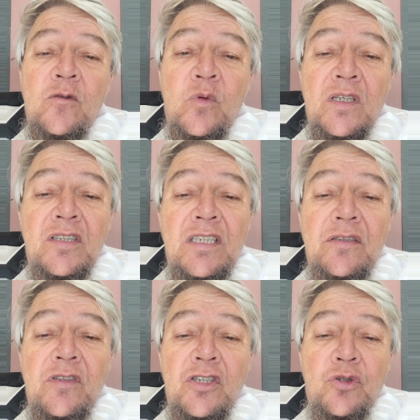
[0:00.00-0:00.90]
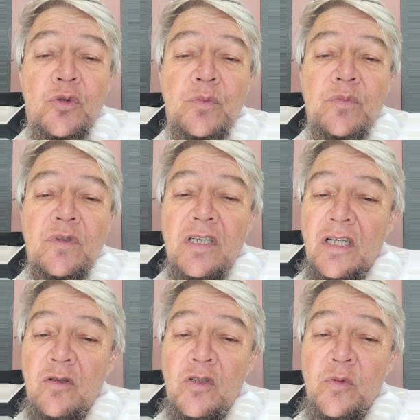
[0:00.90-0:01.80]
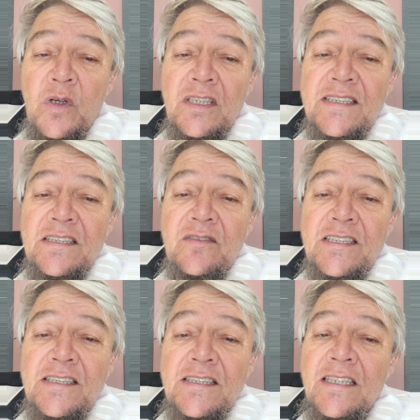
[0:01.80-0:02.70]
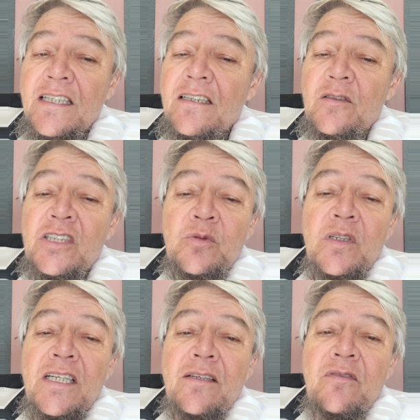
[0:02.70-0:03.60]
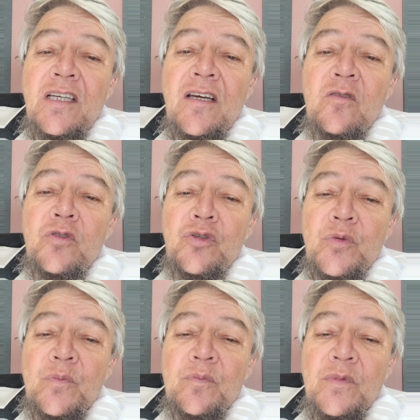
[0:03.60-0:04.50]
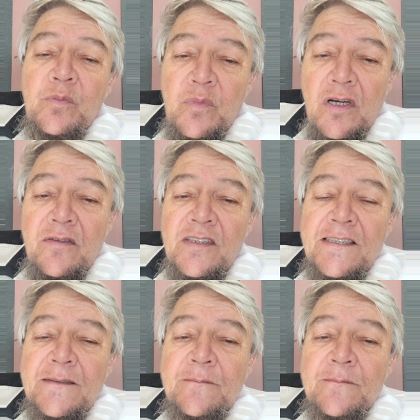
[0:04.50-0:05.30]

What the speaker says: 1 TV room and only 1 TV. Each one have their own room in private.